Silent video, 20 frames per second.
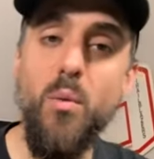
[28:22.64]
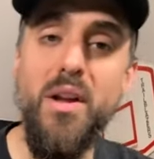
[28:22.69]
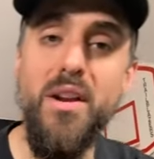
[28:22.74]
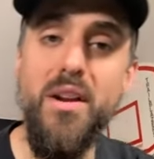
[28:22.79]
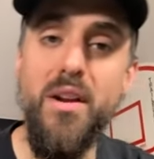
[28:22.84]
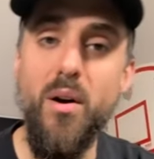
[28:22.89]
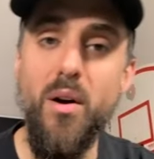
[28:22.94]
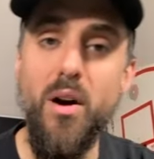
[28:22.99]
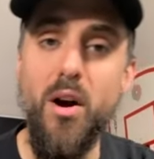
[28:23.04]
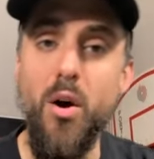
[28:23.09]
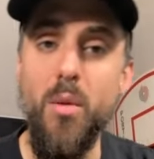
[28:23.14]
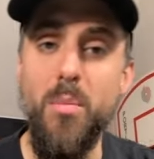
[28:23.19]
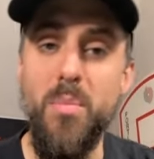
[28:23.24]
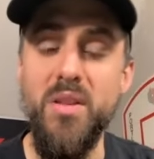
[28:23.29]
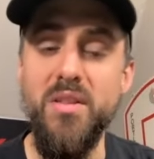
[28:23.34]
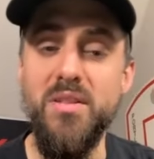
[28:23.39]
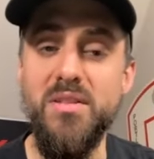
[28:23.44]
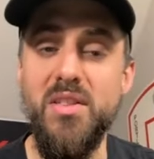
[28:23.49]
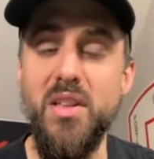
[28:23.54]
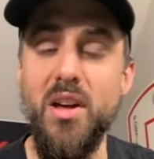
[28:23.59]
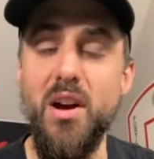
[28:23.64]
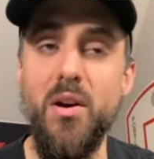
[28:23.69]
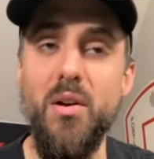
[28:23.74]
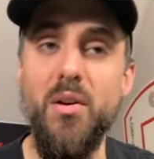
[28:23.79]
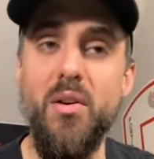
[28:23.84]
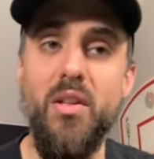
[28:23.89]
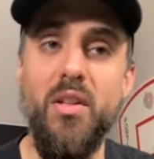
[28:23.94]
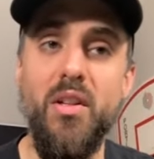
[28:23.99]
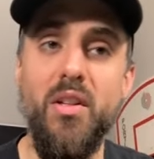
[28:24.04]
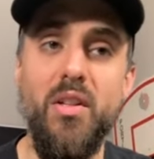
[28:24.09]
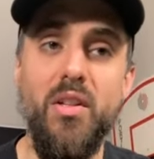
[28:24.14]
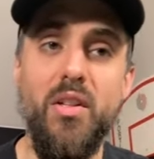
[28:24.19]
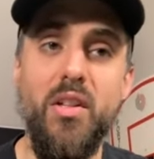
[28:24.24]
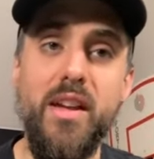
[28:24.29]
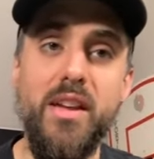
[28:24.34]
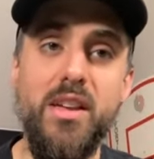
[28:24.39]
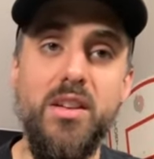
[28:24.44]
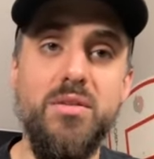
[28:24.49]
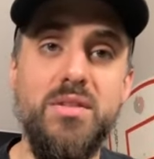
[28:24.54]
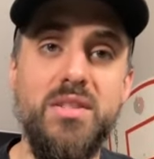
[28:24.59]
window opens though,
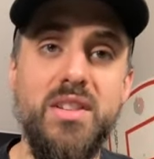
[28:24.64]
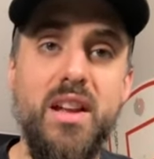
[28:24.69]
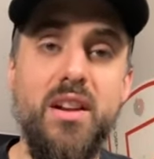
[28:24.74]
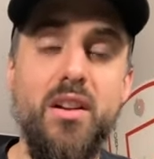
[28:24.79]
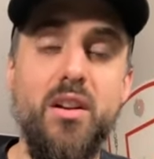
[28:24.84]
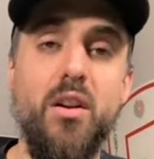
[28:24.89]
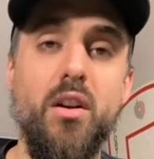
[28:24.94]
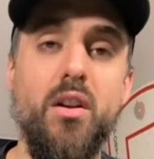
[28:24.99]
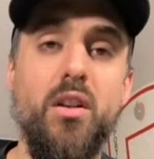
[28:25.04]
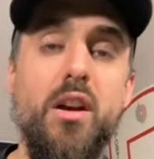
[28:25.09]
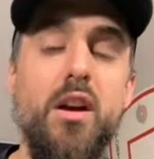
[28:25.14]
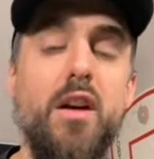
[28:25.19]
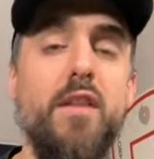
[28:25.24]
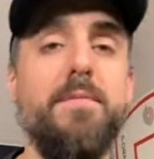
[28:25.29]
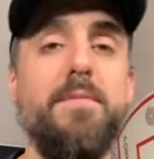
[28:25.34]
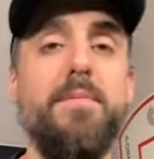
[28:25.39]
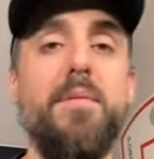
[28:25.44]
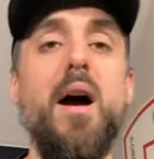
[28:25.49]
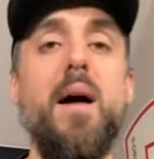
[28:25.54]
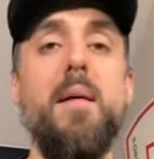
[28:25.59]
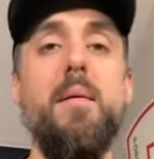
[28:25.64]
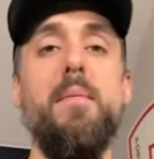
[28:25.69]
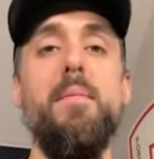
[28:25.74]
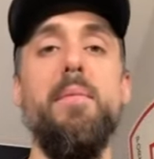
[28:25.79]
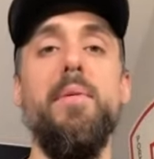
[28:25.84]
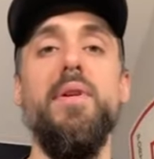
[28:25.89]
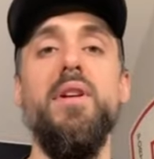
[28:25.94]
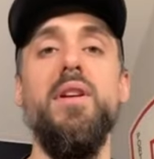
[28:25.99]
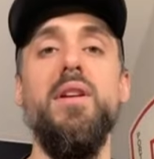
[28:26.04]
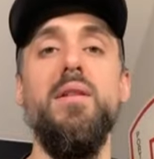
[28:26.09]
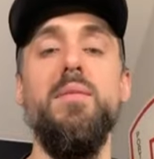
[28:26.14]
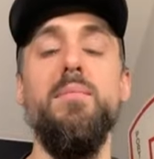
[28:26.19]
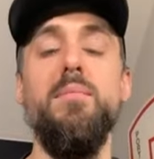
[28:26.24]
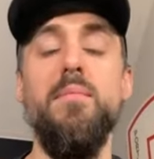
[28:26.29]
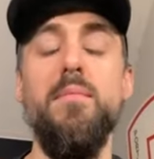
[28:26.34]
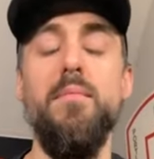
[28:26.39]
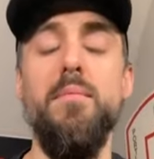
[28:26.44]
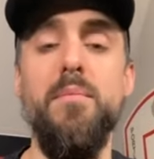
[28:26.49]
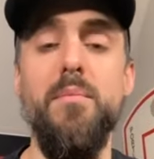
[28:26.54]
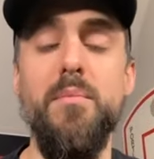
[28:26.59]
like you said earlier, of probably
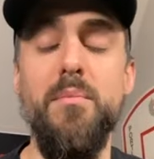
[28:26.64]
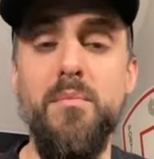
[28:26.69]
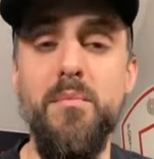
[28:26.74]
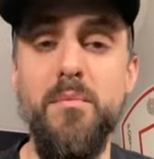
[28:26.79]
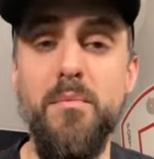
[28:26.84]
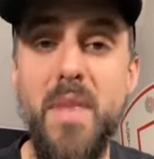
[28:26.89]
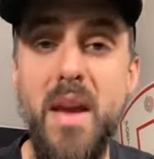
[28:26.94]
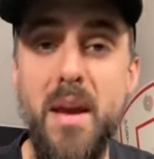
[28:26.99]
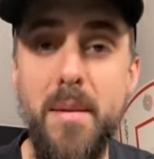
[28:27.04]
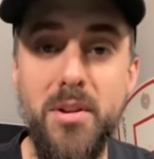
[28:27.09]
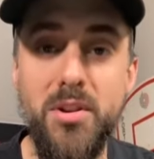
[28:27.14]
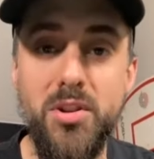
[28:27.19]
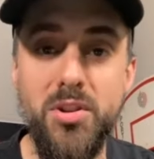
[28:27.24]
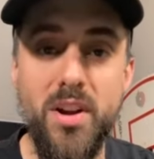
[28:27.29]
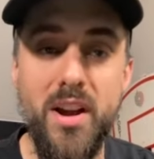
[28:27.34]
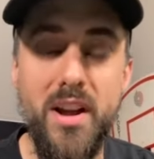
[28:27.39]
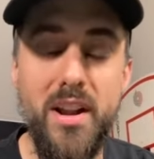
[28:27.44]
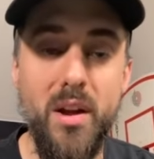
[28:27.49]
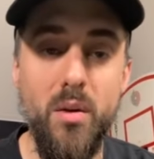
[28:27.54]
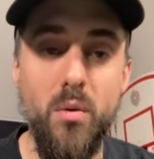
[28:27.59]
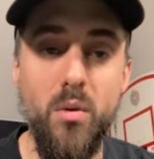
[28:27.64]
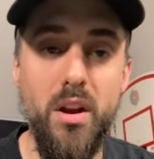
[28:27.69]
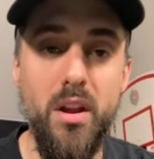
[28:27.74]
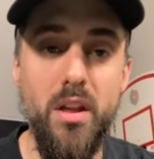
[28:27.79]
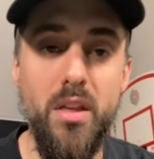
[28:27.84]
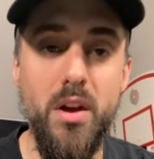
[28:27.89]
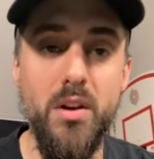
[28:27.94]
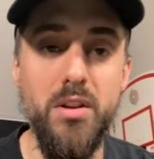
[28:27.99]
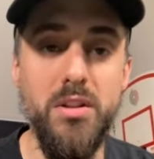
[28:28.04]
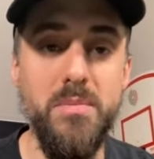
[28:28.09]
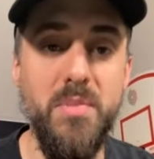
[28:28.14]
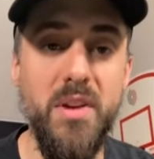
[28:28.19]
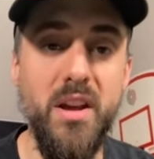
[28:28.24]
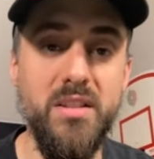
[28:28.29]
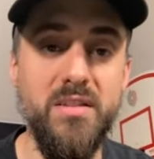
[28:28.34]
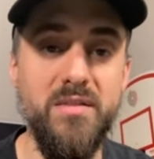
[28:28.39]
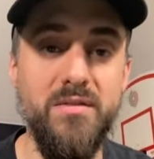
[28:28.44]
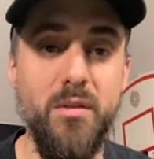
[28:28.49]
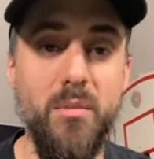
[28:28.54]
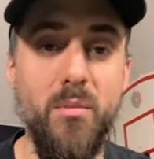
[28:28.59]
maybe trading one of those
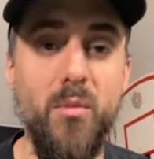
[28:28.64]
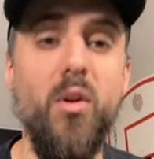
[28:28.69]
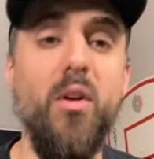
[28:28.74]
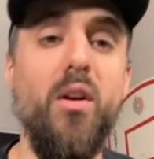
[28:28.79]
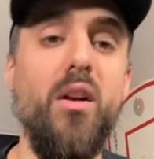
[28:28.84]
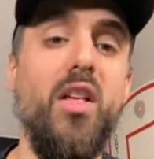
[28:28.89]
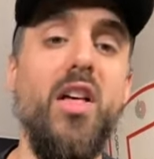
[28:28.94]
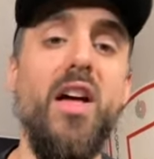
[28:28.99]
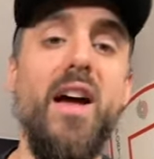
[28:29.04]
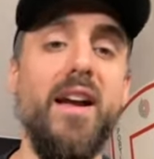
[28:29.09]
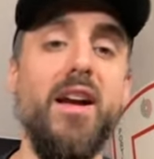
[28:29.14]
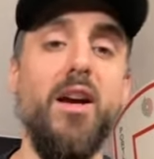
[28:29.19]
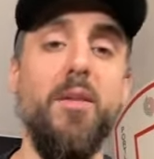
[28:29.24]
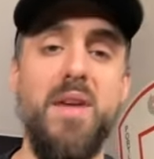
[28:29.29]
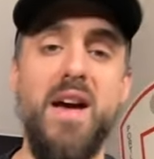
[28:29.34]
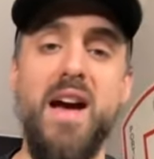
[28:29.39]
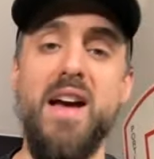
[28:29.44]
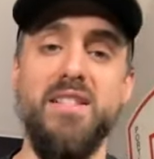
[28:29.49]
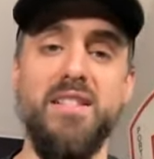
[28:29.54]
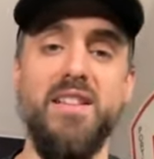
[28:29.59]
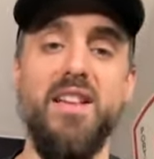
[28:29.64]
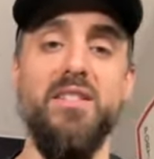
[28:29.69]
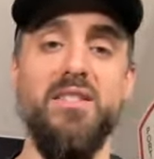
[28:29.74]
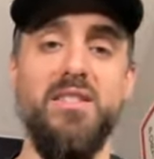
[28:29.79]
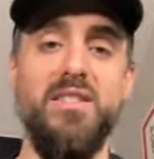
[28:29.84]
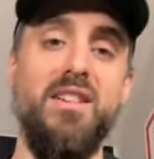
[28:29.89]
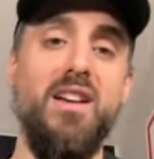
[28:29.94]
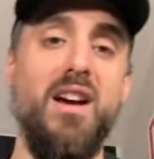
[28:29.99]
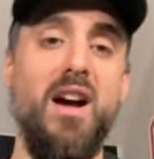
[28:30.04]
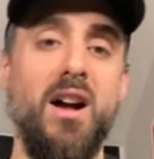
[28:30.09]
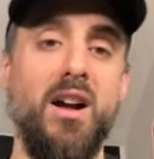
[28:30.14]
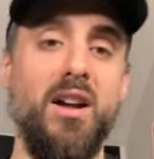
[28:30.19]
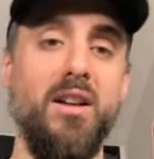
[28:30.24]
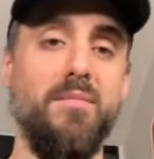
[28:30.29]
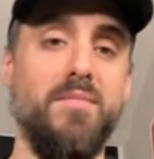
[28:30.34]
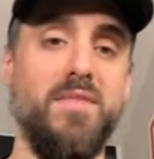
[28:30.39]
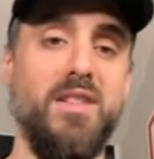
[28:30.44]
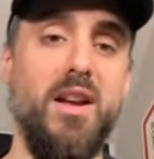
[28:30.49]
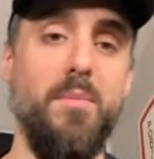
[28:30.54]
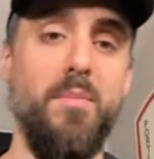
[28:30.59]
picks for more like a Pascal
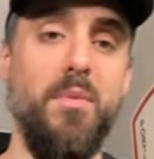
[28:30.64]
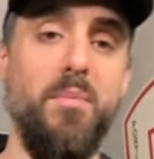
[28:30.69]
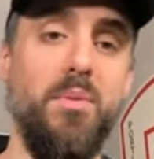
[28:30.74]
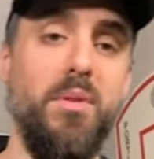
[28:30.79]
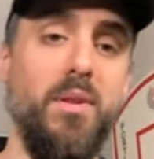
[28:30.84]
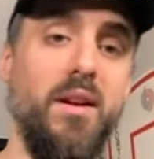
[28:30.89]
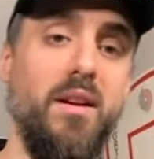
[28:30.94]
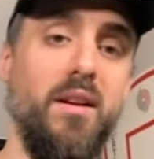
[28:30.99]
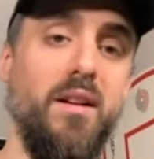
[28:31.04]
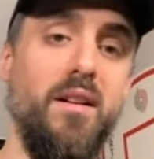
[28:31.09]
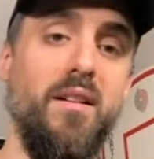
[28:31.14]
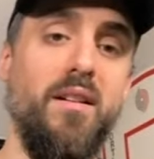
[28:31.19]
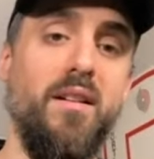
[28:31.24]
Siakam type of player.